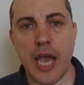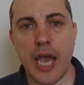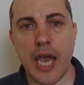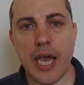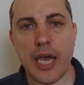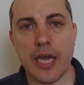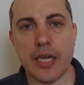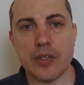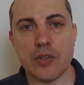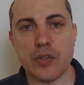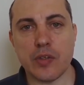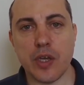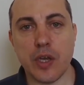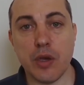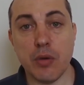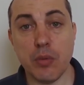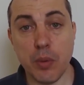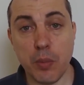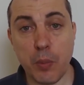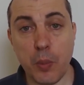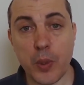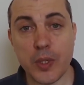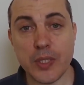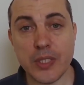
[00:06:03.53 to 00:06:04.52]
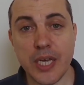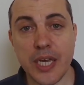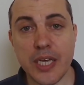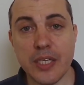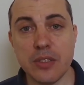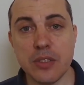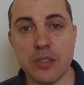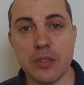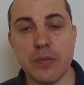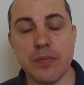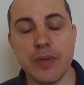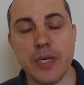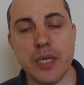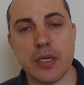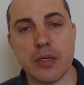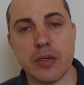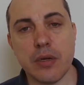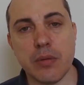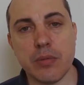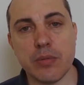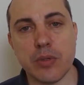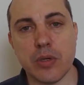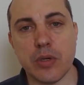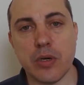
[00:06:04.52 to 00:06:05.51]
and it will pretend to be a
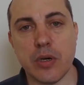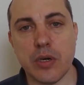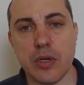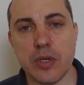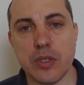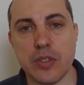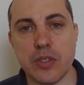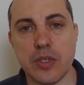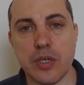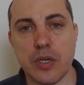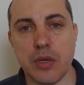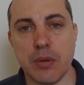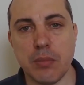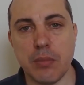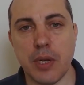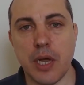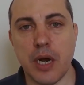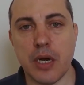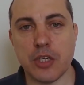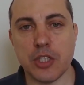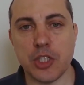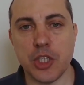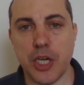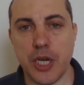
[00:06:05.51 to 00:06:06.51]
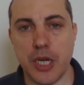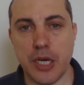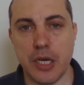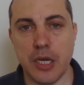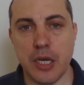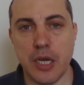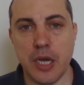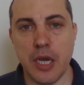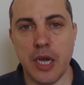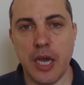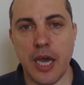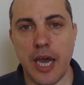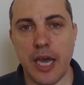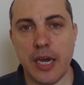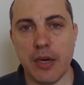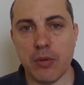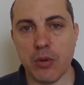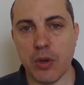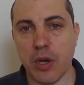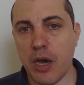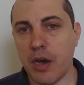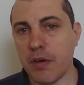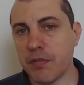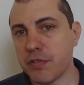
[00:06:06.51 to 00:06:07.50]
cryptocurrency and a blockchain, and it
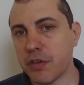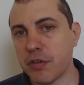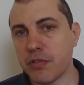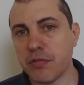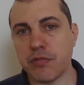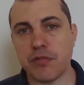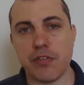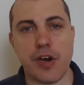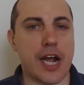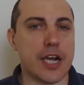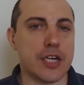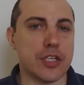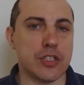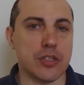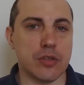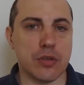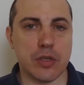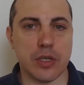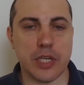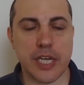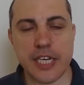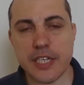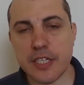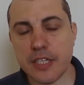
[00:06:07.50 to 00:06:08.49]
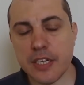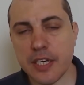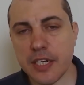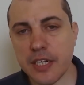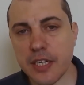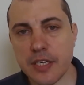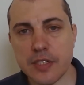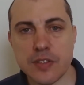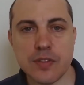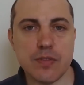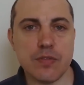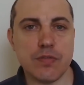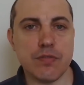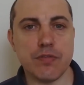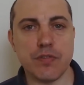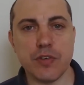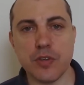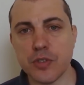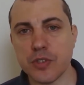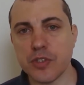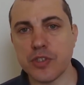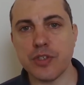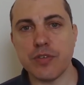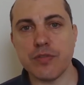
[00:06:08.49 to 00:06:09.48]
will offer fractional lending and
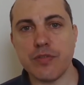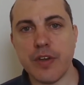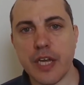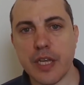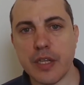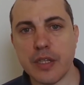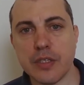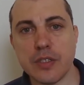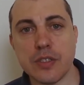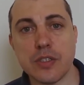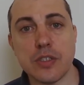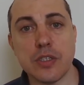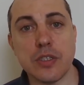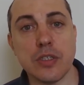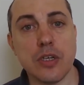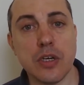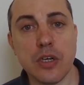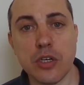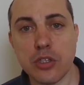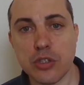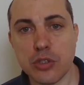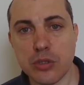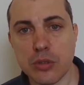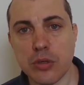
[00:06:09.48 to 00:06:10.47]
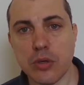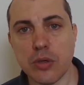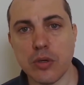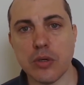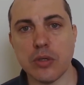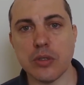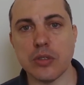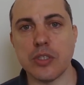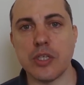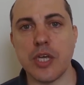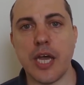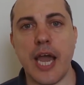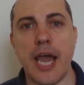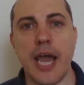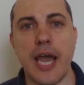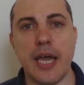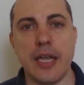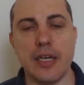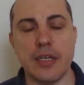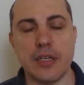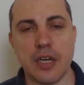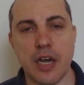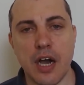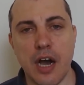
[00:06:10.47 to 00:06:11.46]
full surveillance and controls
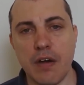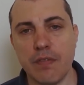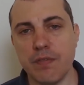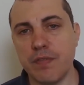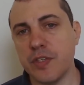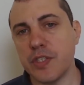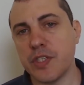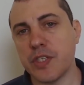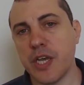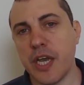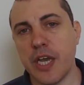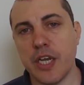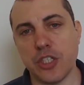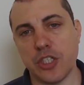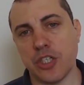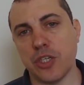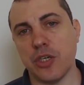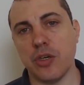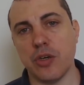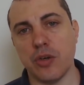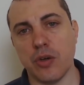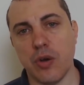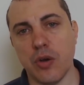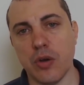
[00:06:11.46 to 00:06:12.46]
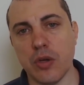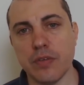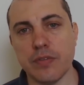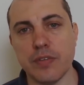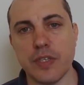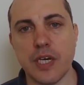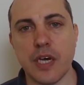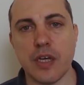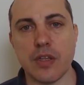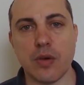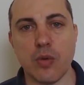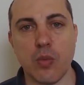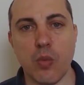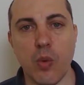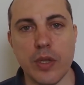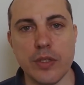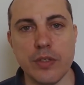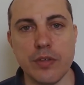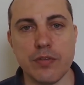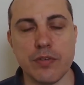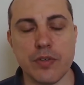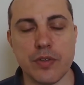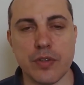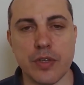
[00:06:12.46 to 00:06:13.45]
and confiscation and all of the other
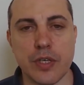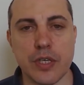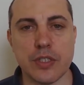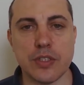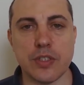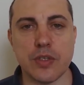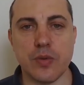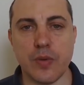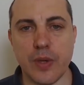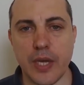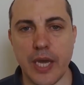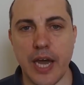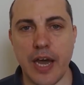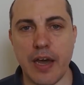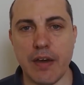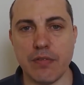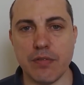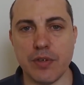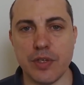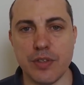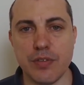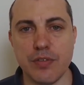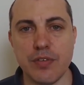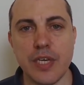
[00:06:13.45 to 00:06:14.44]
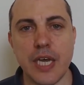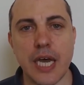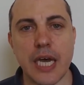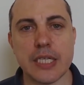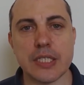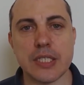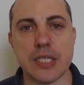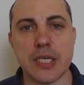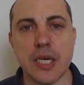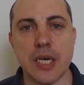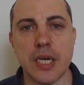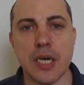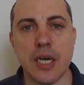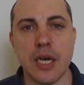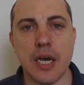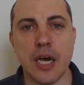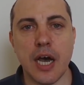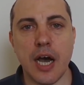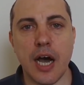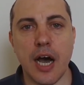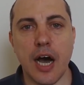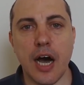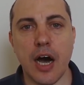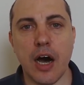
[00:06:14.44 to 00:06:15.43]
wonderful things that we have with fiat,
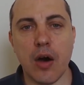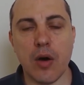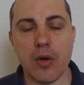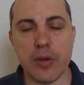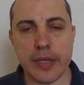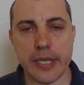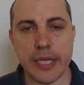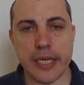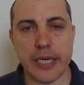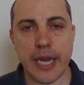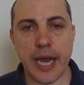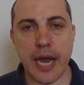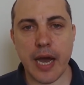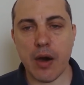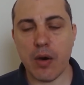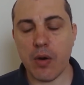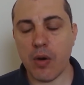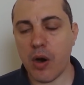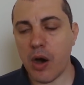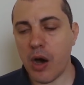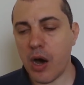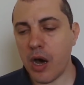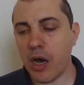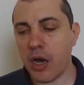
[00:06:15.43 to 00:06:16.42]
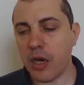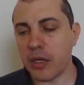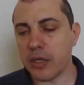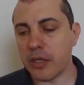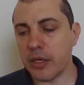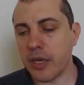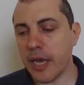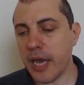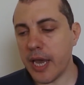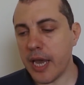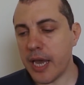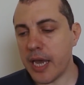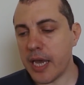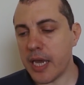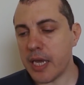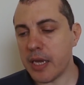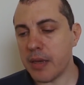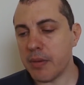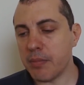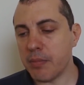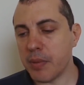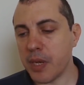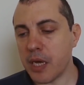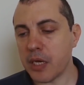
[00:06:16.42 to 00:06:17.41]
only now on
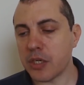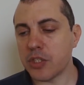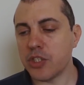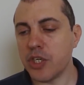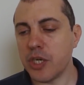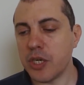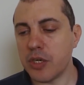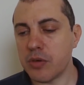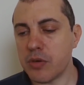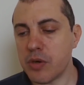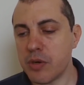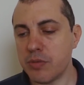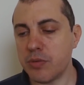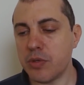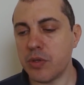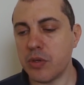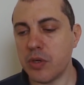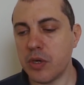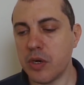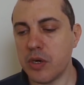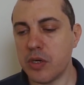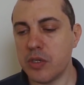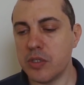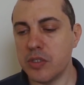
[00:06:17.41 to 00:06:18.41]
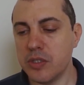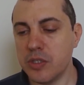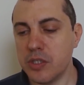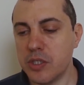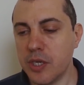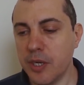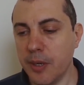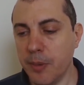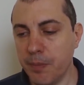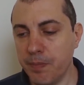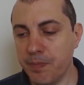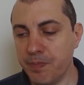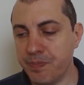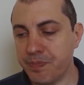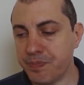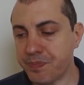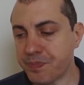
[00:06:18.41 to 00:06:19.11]
a blockchain cryptocurrency.